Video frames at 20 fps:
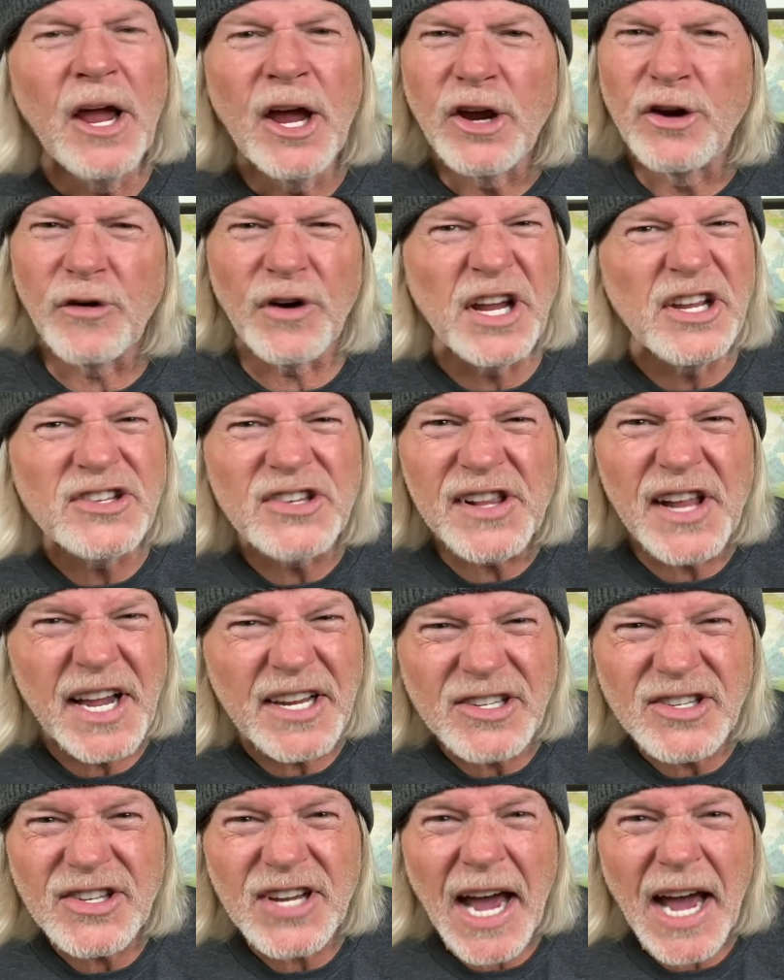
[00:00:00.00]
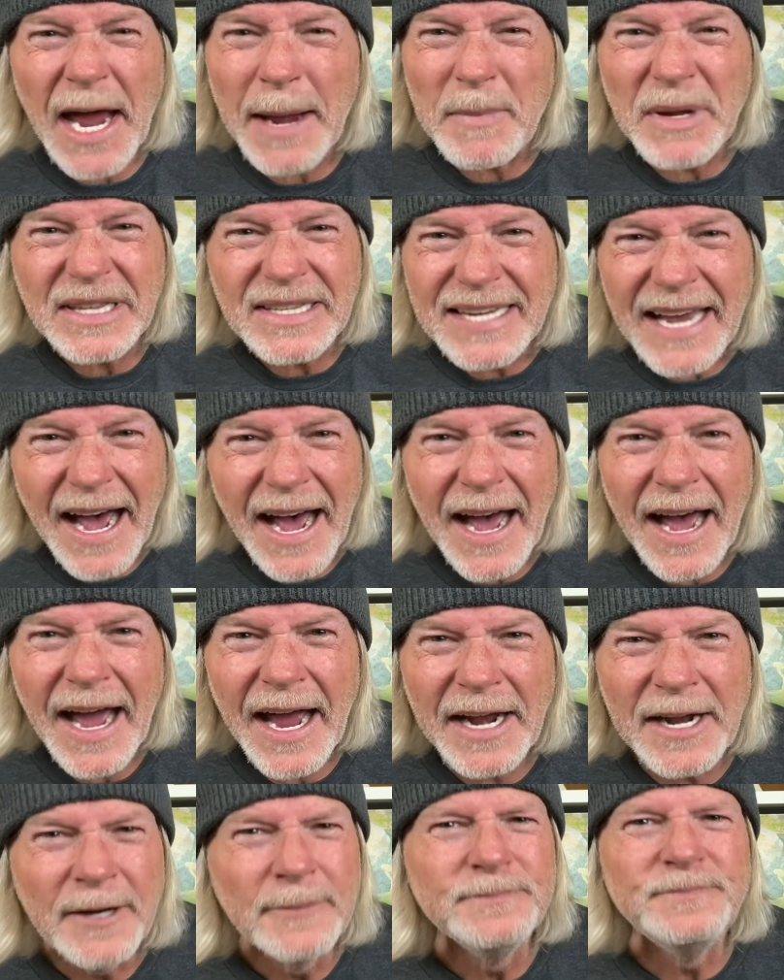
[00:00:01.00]
Greenslade's Time and
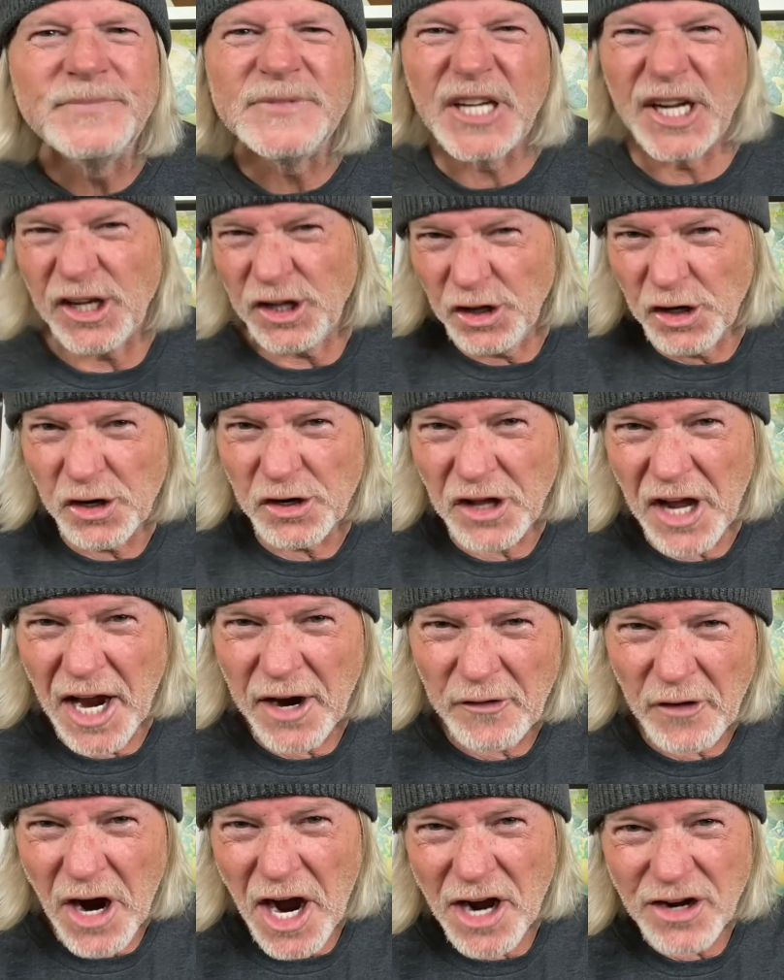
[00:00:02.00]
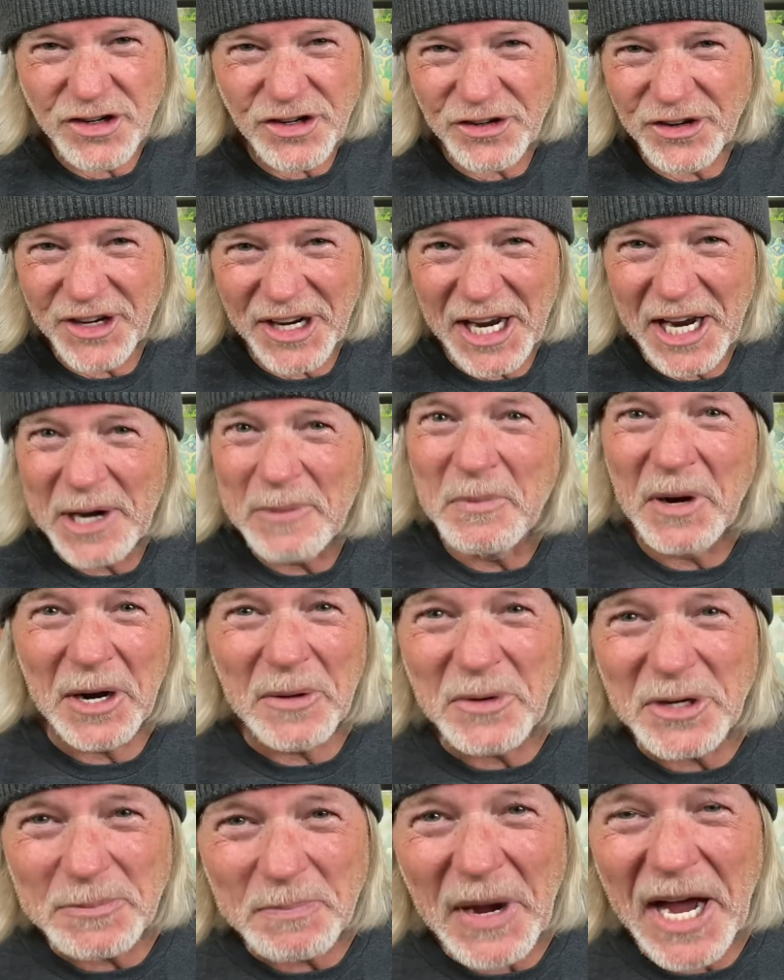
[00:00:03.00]
Tide. It looked like Roger Dean, but it
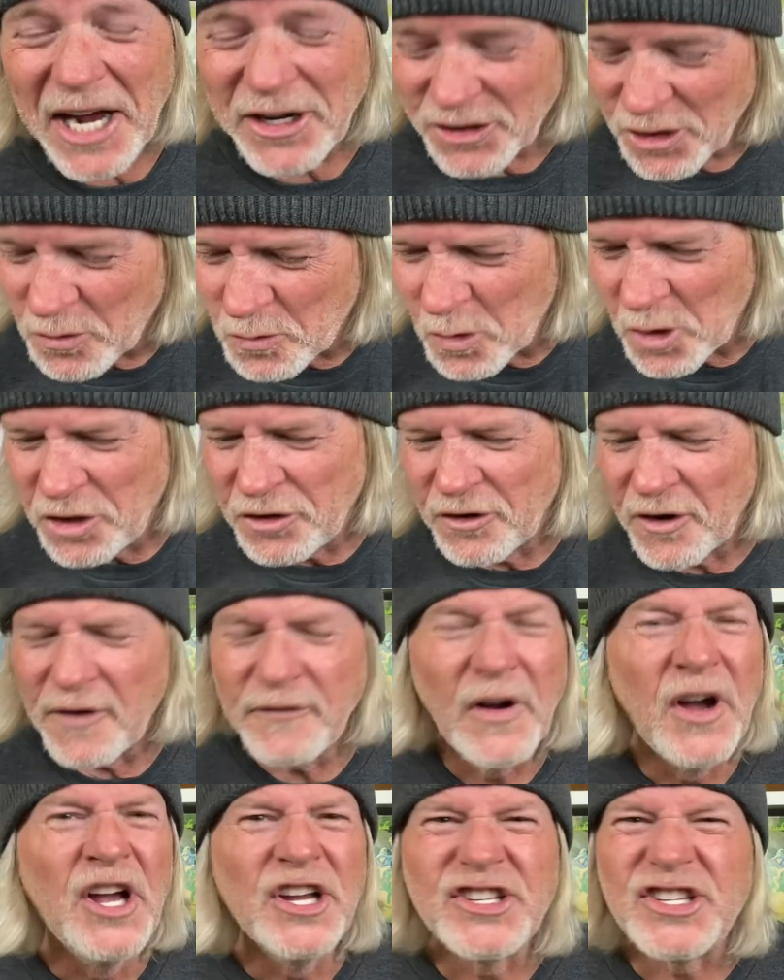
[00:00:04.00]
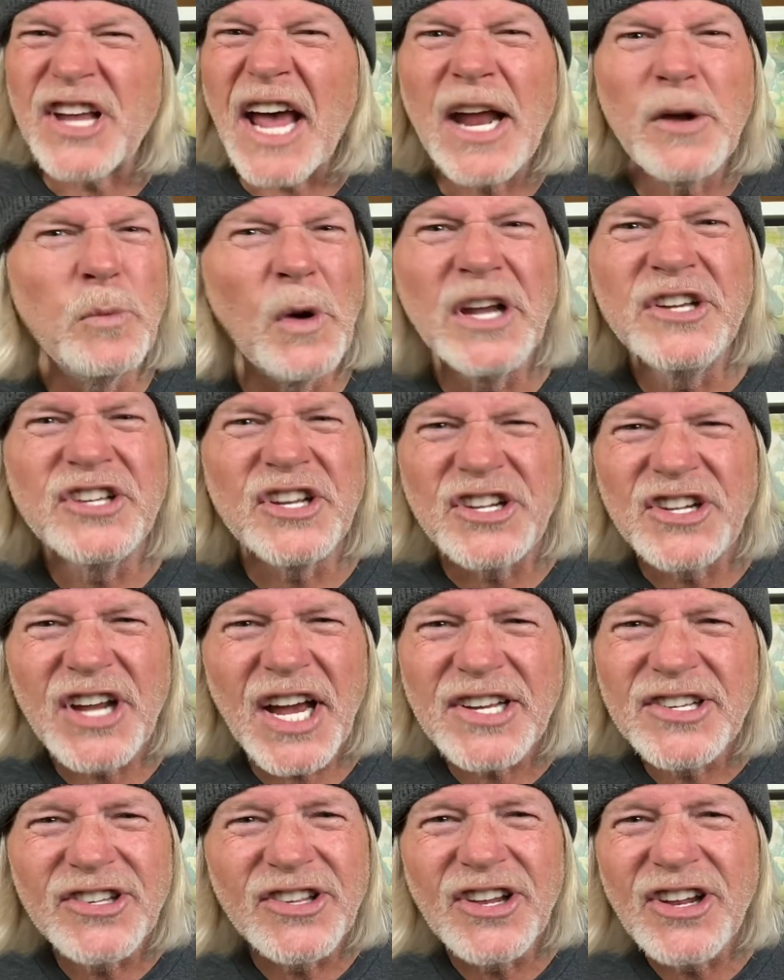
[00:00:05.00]
was Patrick Woodruff. Sad Wings of
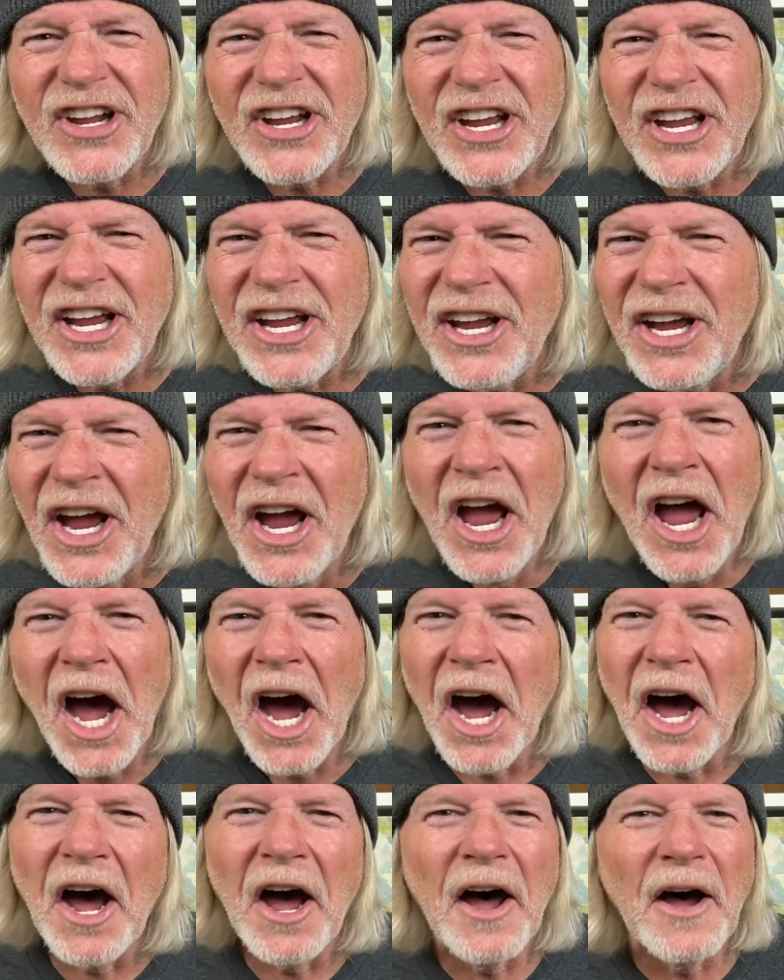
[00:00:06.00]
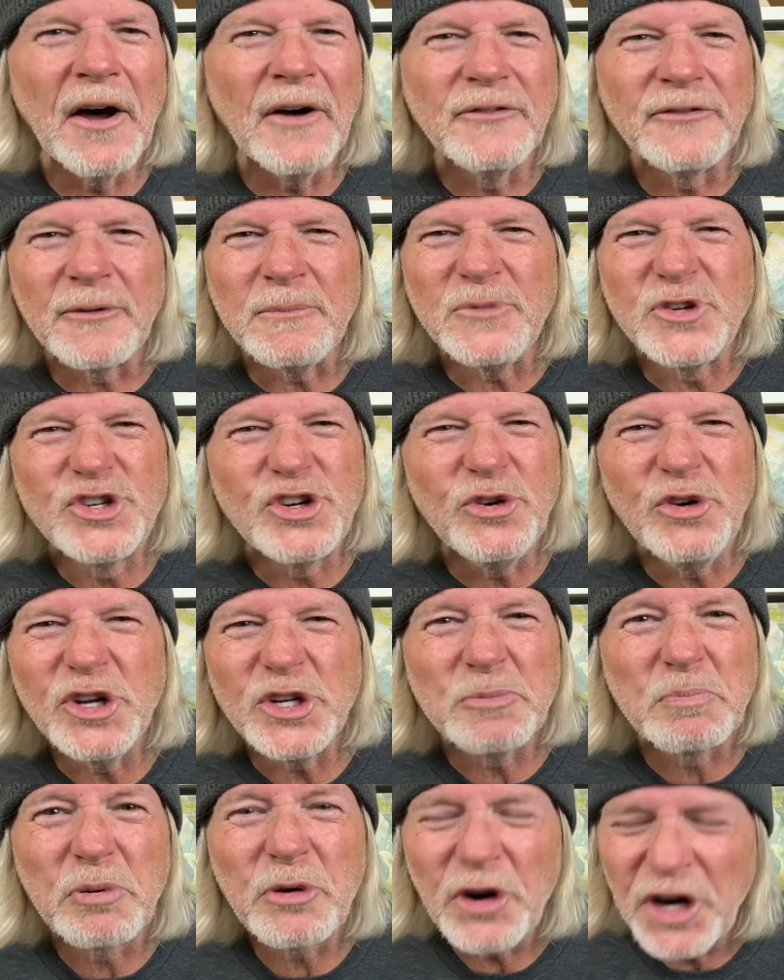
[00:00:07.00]
Destiny from Judas
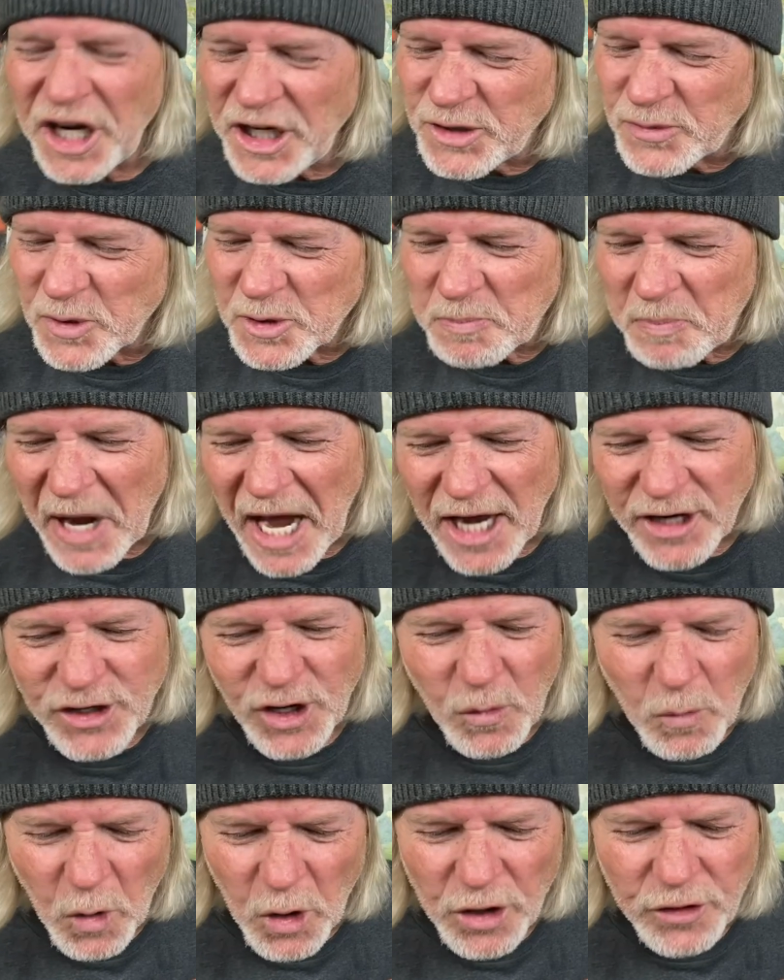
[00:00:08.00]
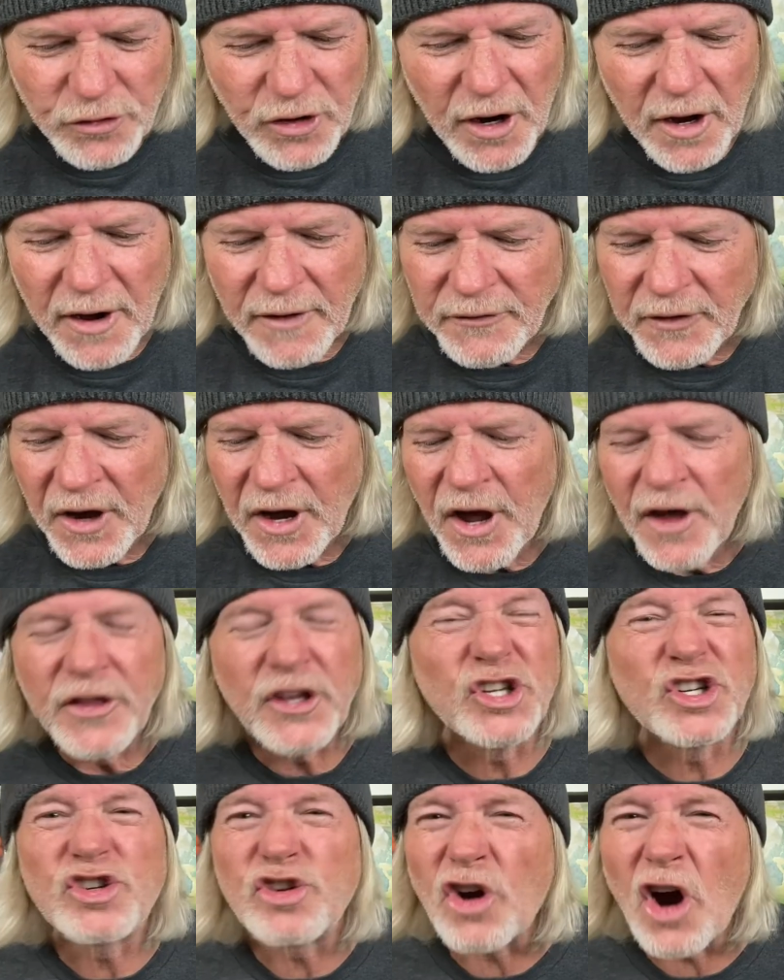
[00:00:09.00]
Priest was Patrick Woodruff. The
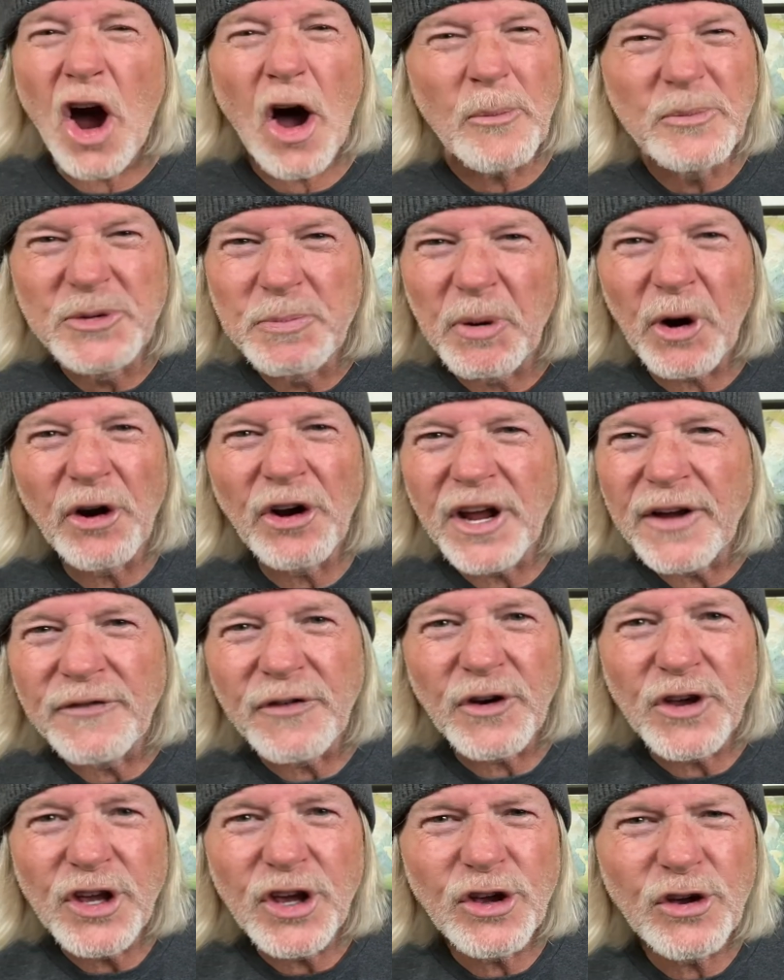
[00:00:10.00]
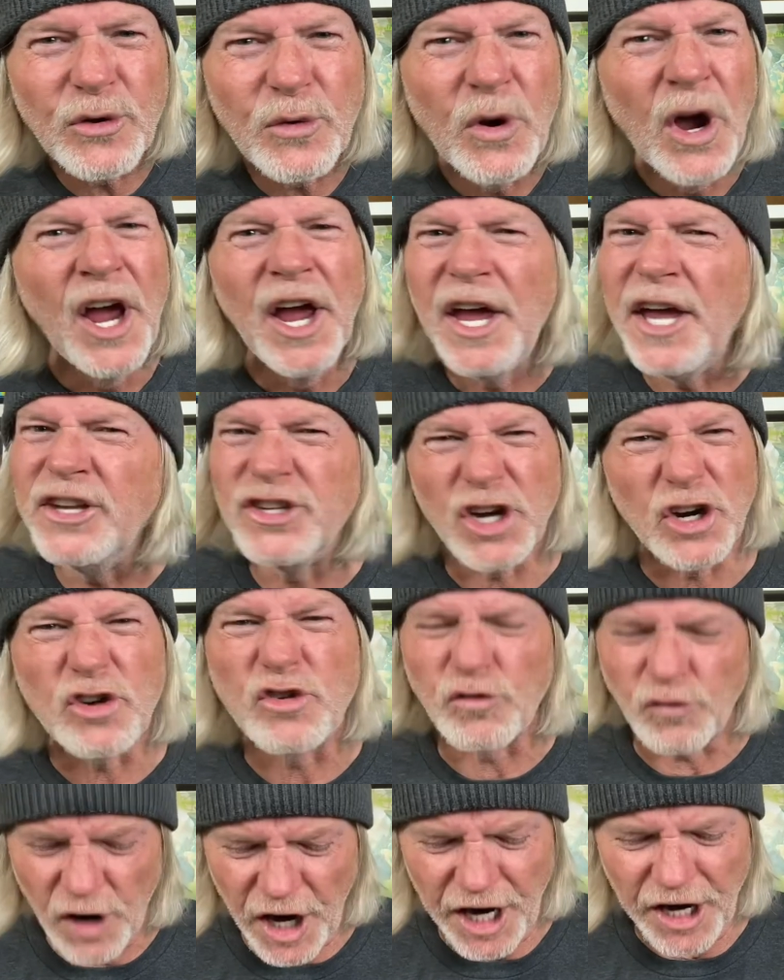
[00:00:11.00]
Straub's Burning for You. He's a
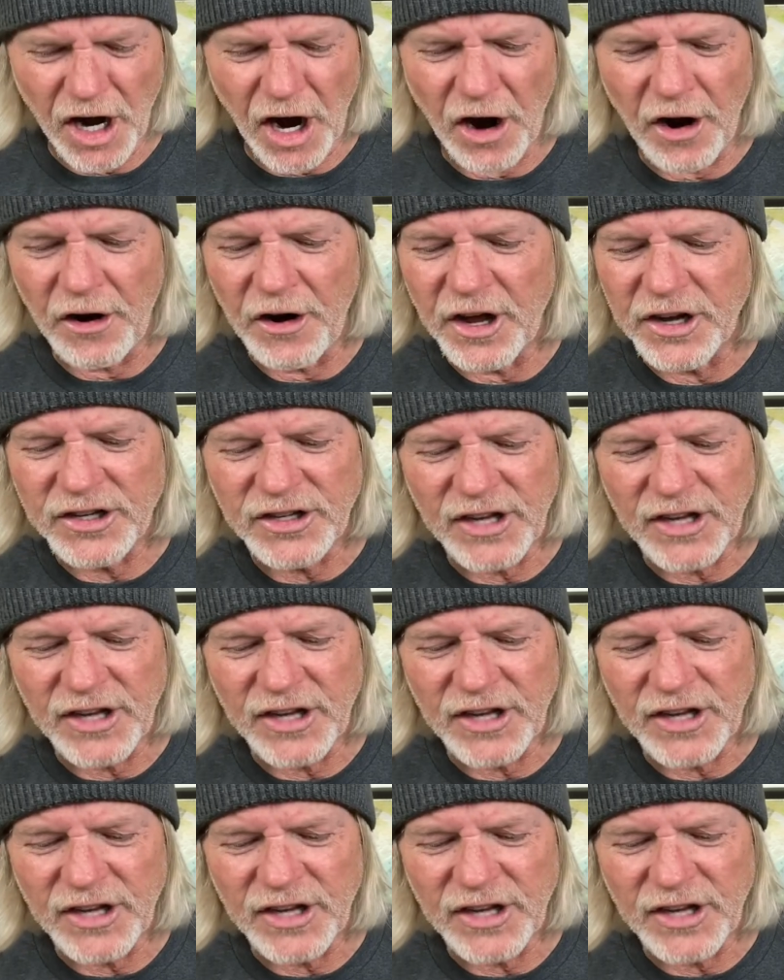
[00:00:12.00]
great artist,